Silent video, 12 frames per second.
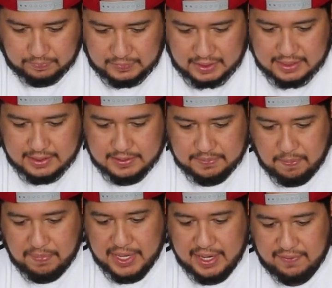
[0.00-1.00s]
This is
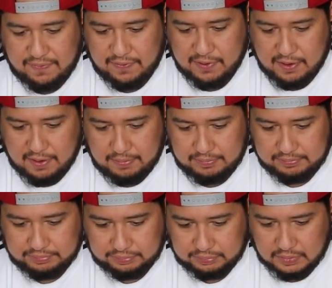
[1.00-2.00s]
beer
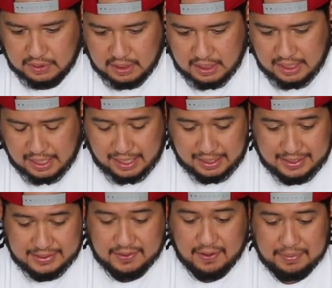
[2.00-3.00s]
from
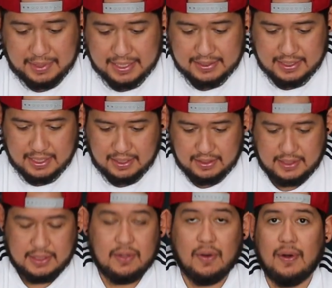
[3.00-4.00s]
Jalisco, I'm guessing, because
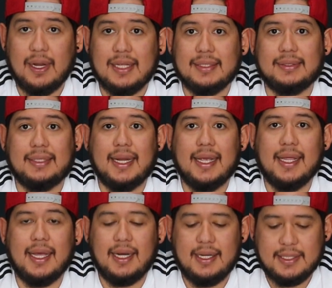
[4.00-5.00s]
it's called Estrella
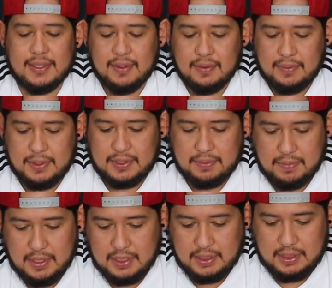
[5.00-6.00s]
de Jalisco, which
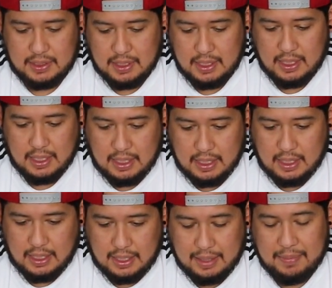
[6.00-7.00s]
means
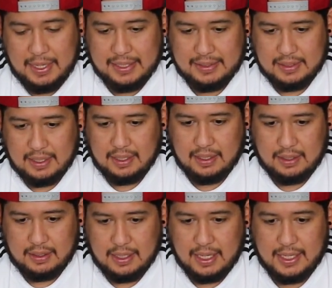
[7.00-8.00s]

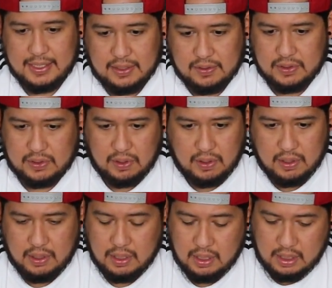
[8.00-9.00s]
Jalisco
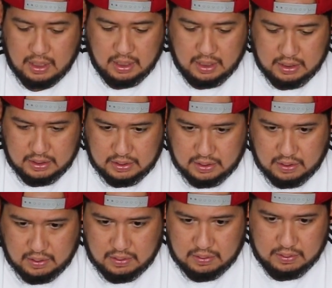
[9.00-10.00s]
Star.
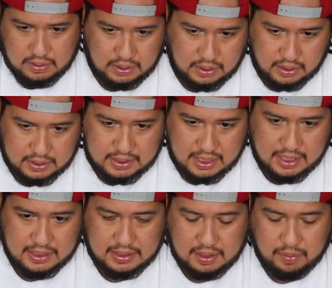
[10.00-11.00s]
So it does
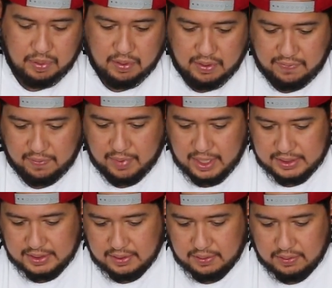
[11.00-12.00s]
says imported from
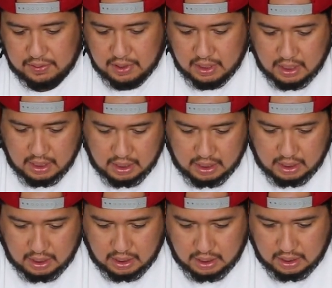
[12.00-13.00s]
Mexico.
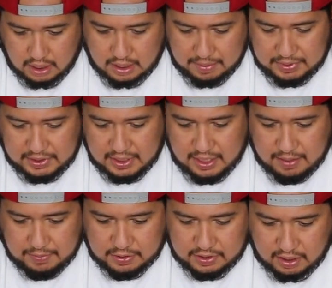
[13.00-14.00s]
Let me see how
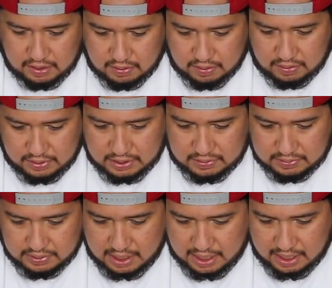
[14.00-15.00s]
much alcohol this
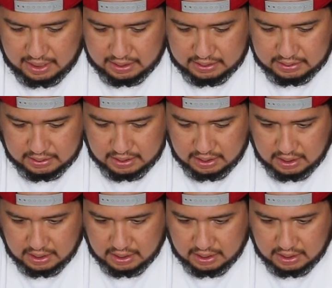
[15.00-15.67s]
one has.